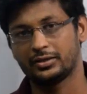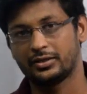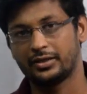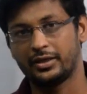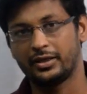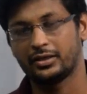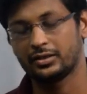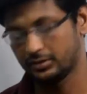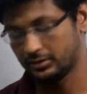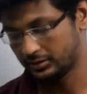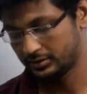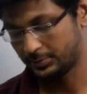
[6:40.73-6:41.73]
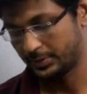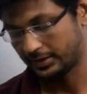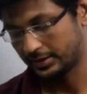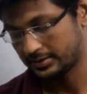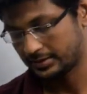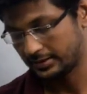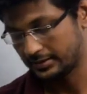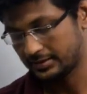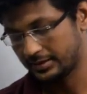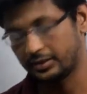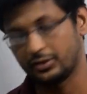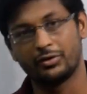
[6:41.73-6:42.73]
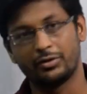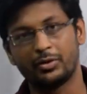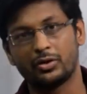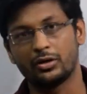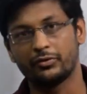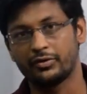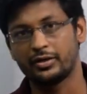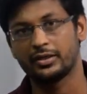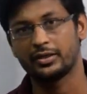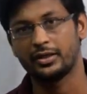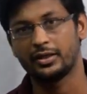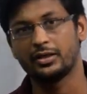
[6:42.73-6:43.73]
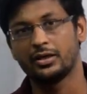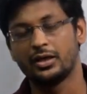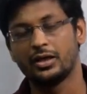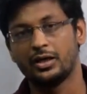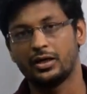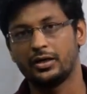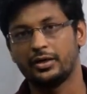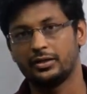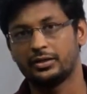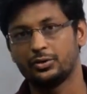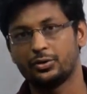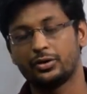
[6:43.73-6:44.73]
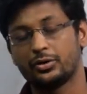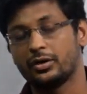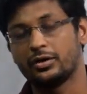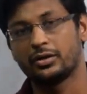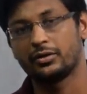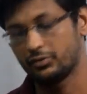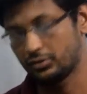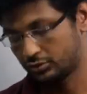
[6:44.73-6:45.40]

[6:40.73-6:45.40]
great speaking skills, then you will be confident there during your interview.